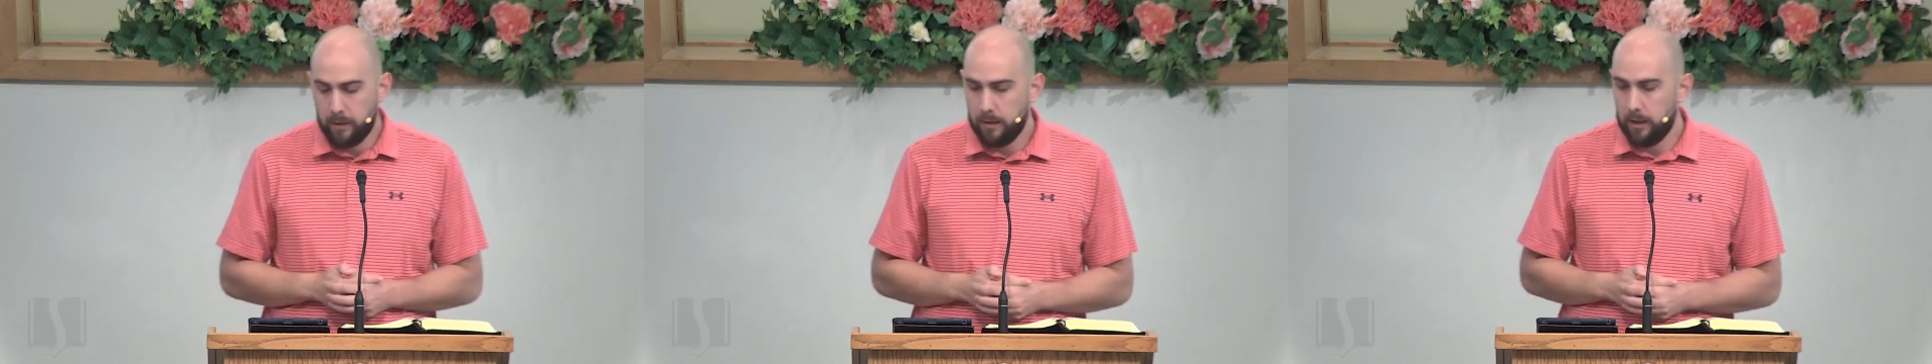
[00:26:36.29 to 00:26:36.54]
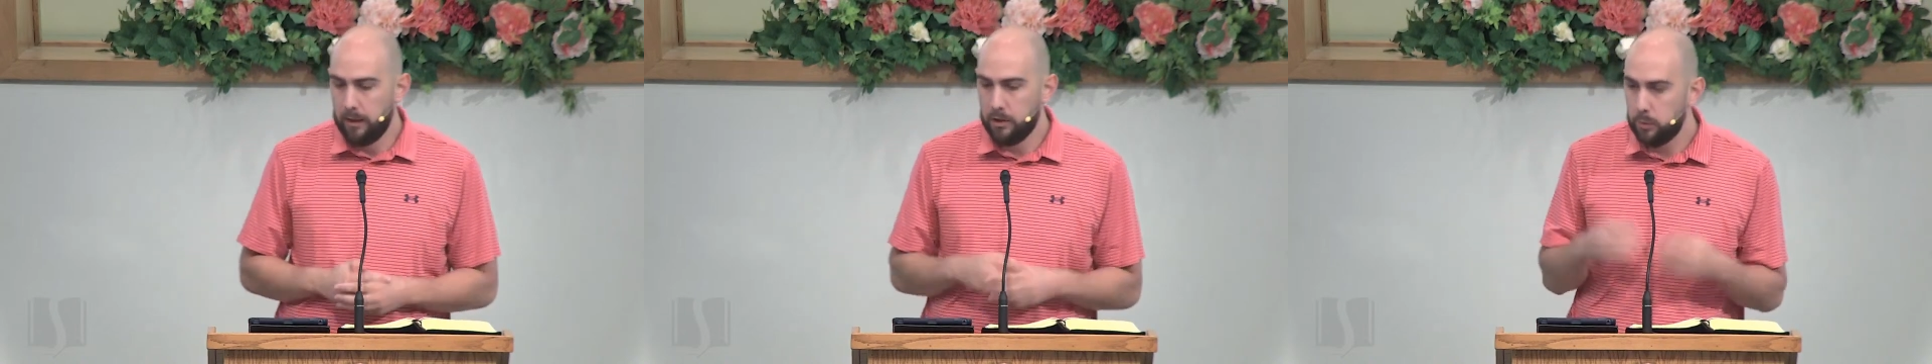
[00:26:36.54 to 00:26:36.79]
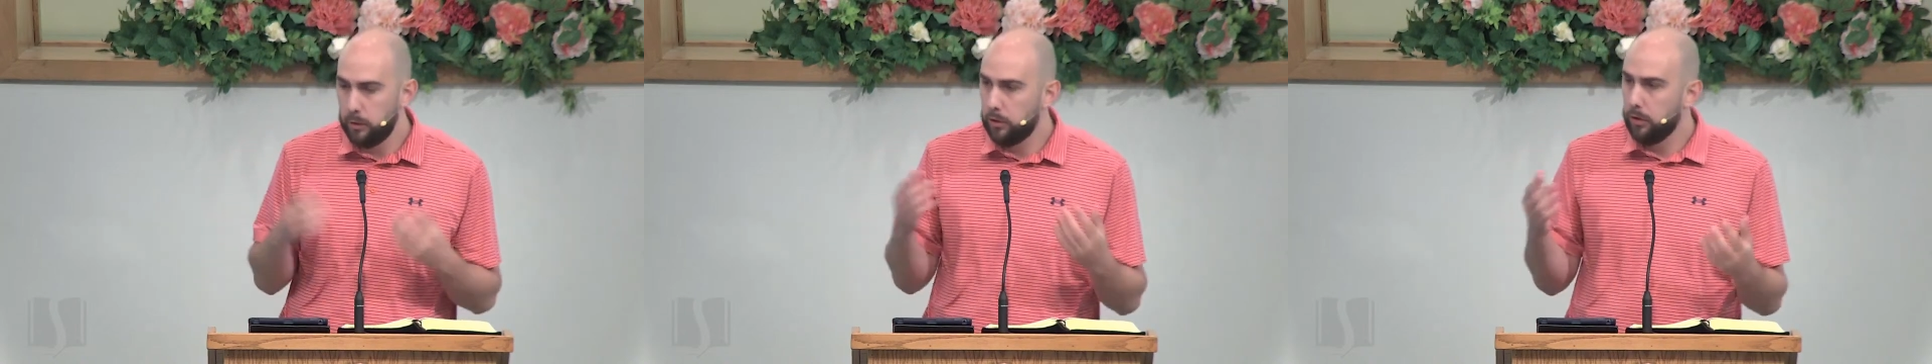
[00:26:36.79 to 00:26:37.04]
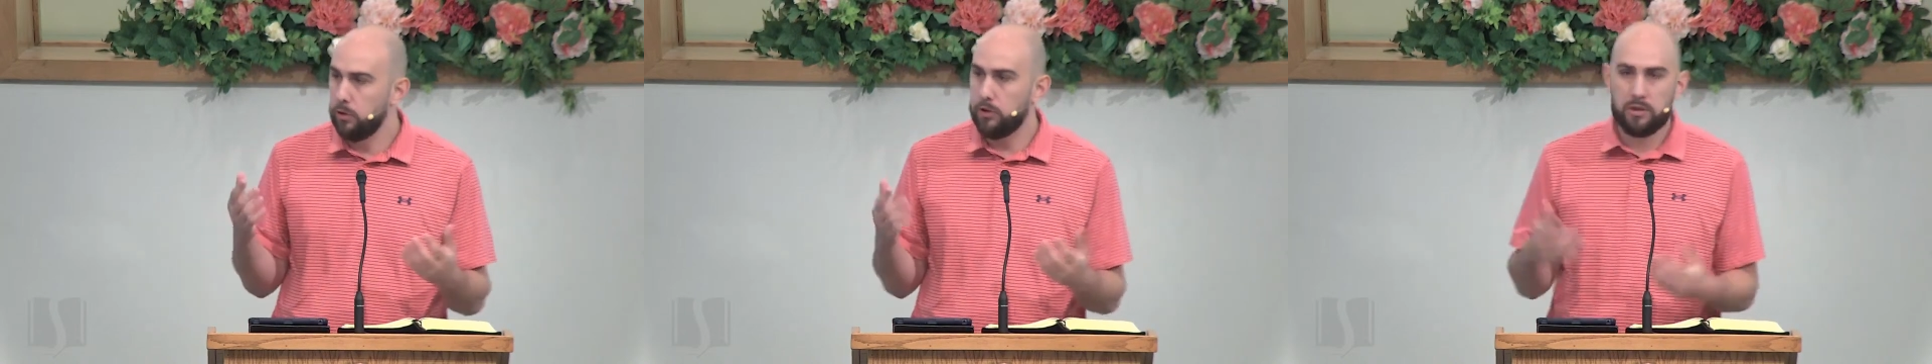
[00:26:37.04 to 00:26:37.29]
I just want to
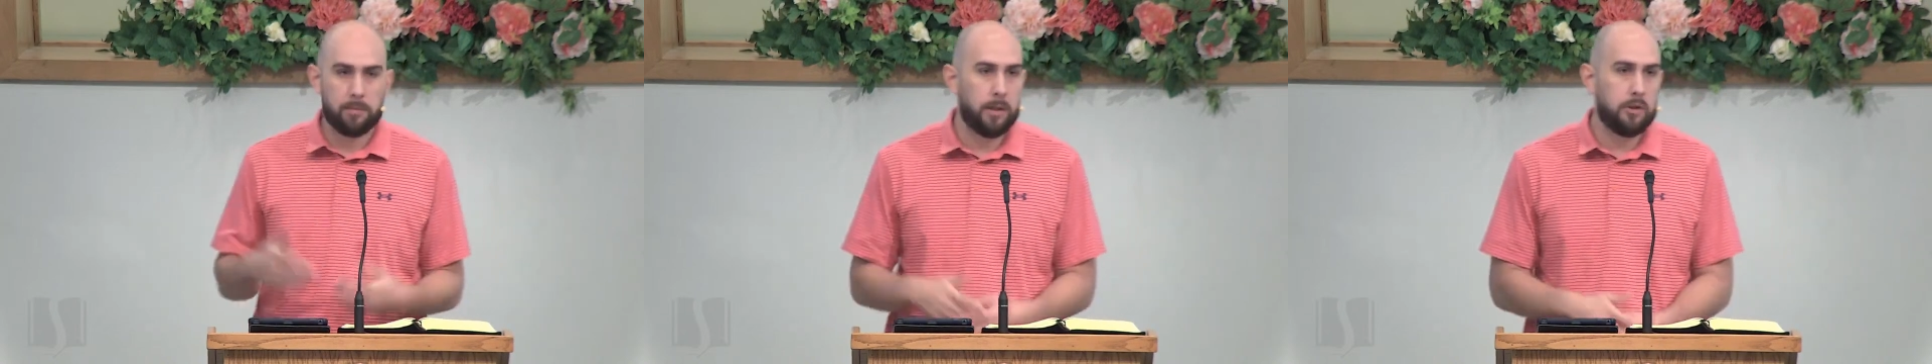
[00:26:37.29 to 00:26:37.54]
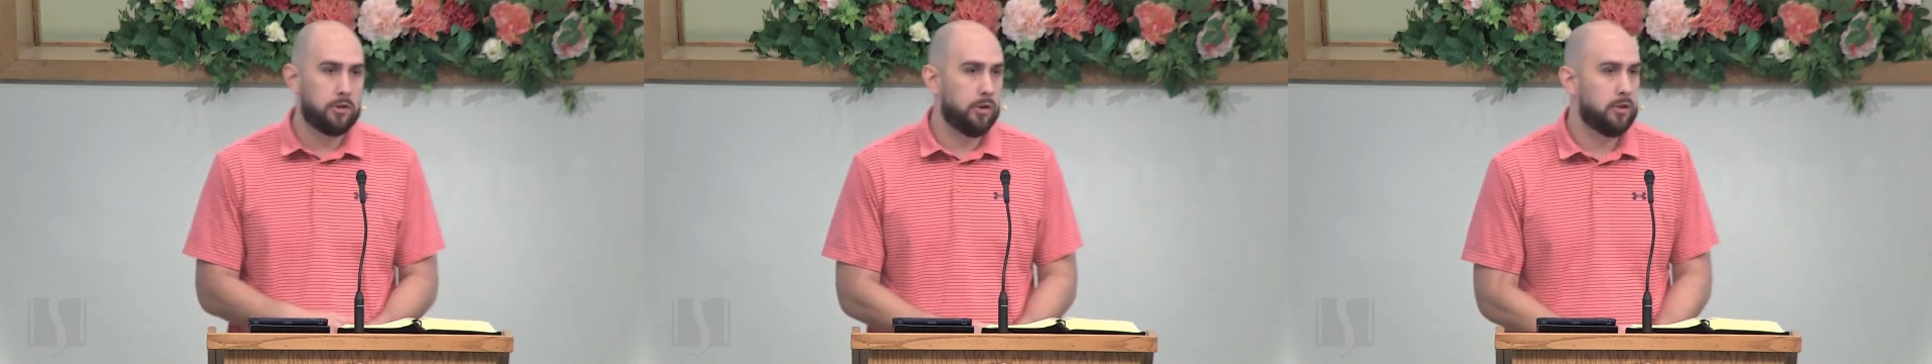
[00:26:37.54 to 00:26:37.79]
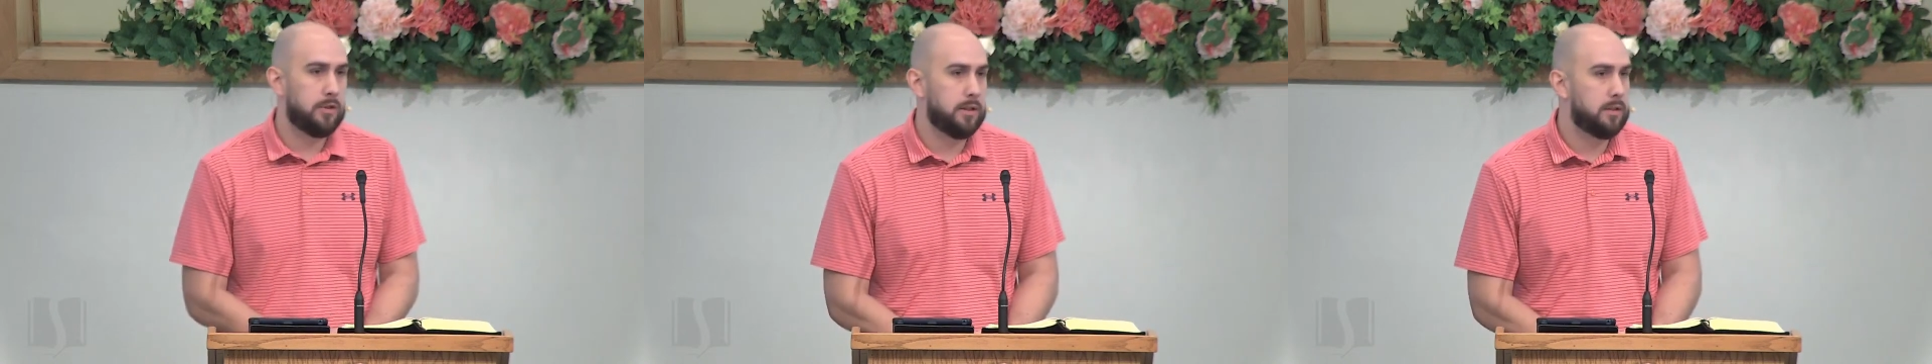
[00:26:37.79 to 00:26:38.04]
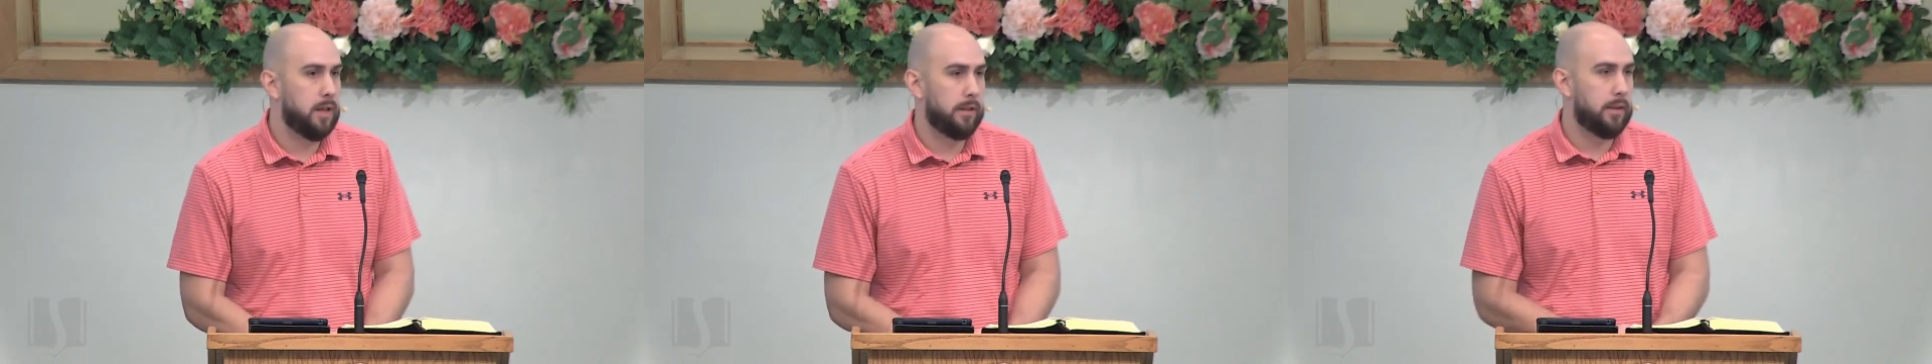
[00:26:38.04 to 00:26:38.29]
encourage us to be a church
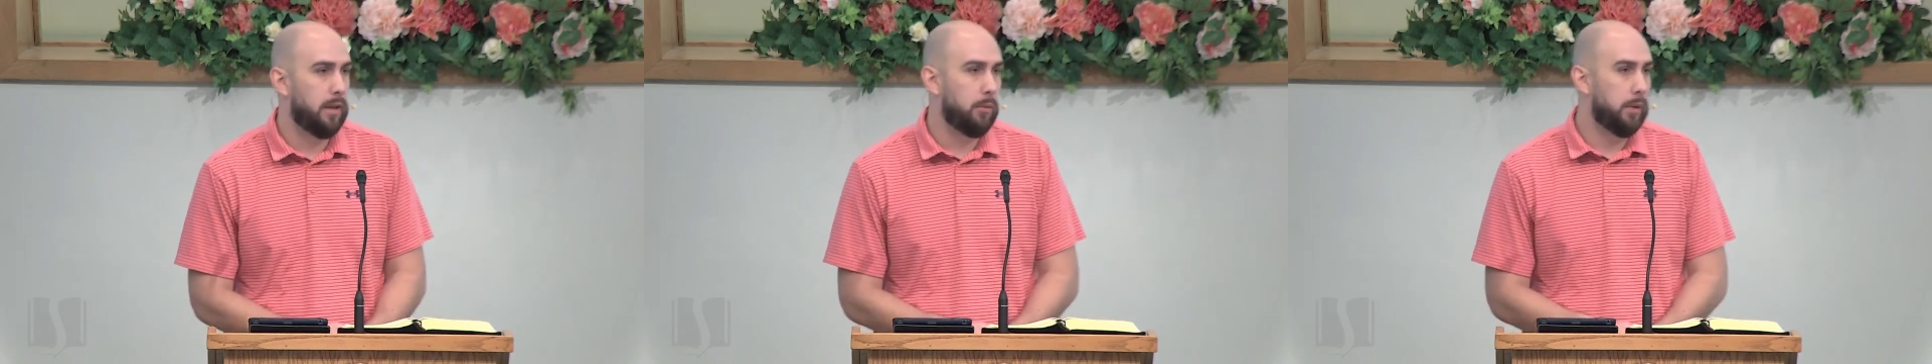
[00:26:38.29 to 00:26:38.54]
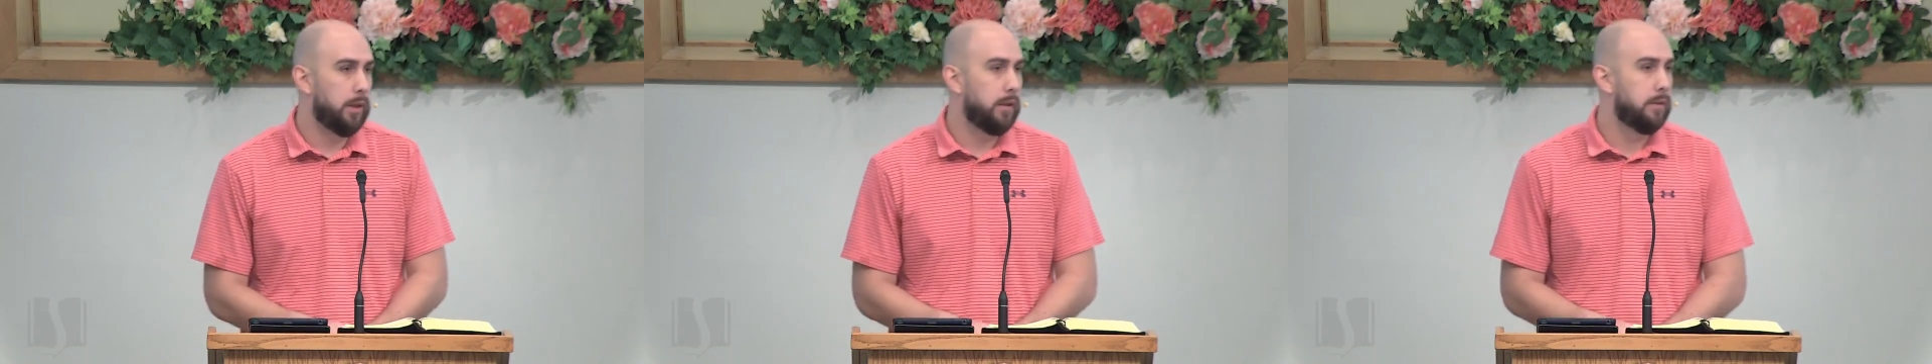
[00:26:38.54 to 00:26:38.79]
that's not that way.